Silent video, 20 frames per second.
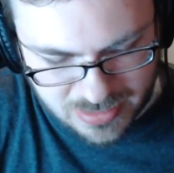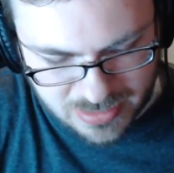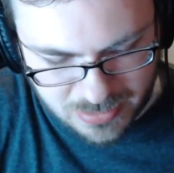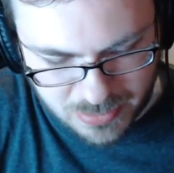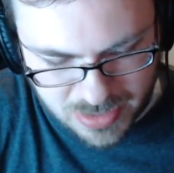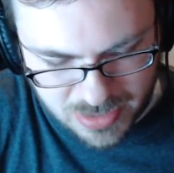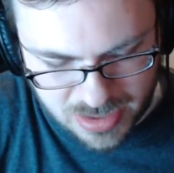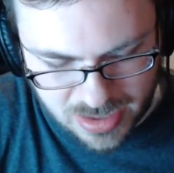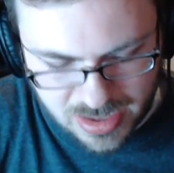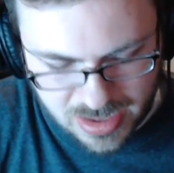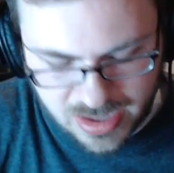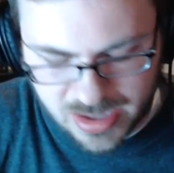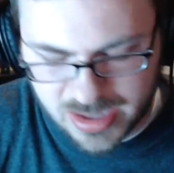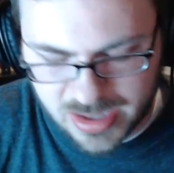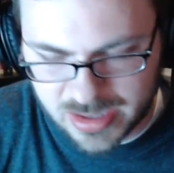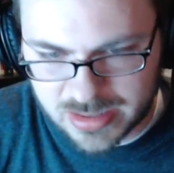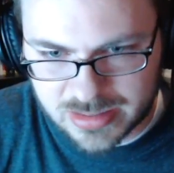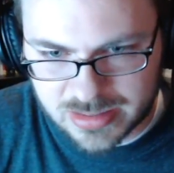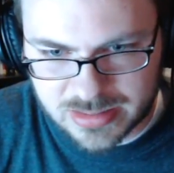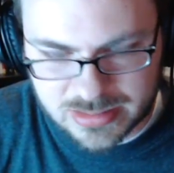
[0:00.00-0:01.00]
when
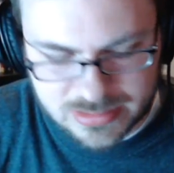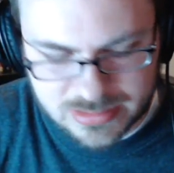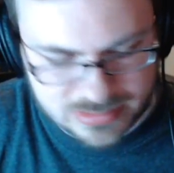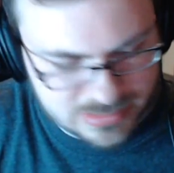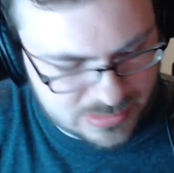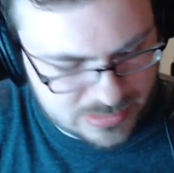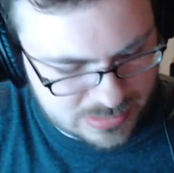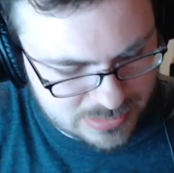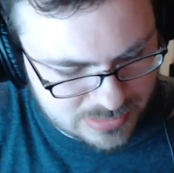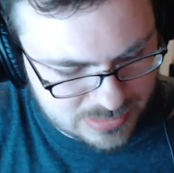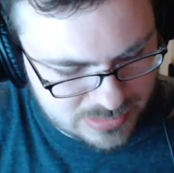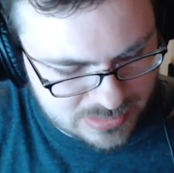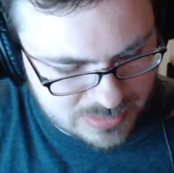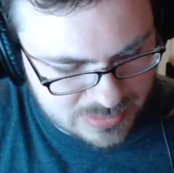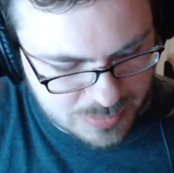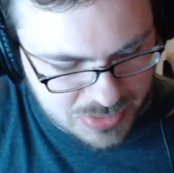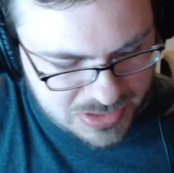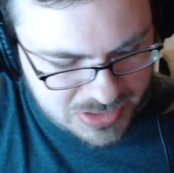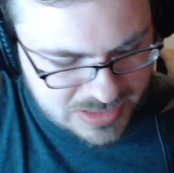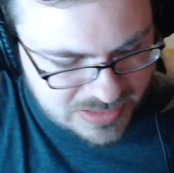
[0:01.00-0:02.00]
I
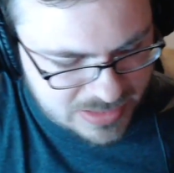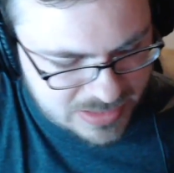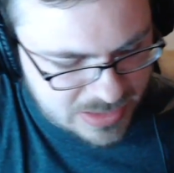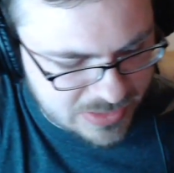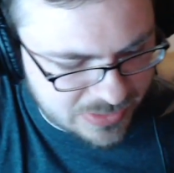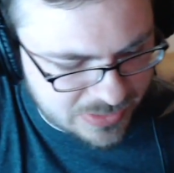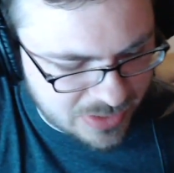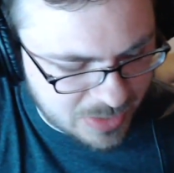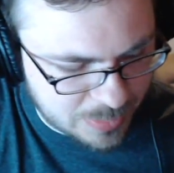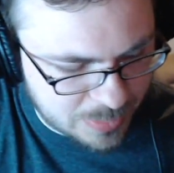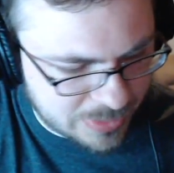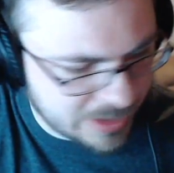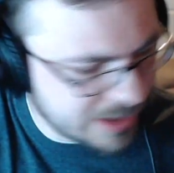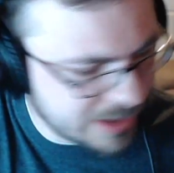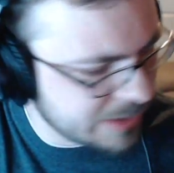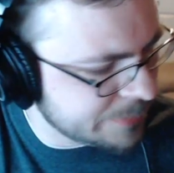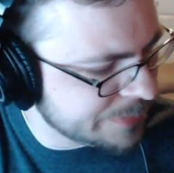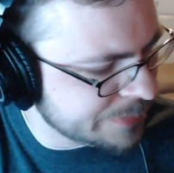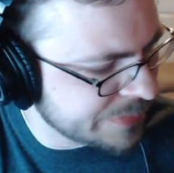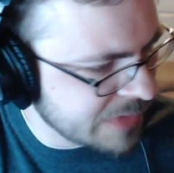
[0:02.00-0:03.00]
put this in and start
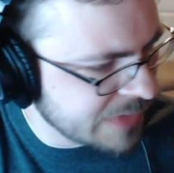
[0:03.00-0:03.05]
playing.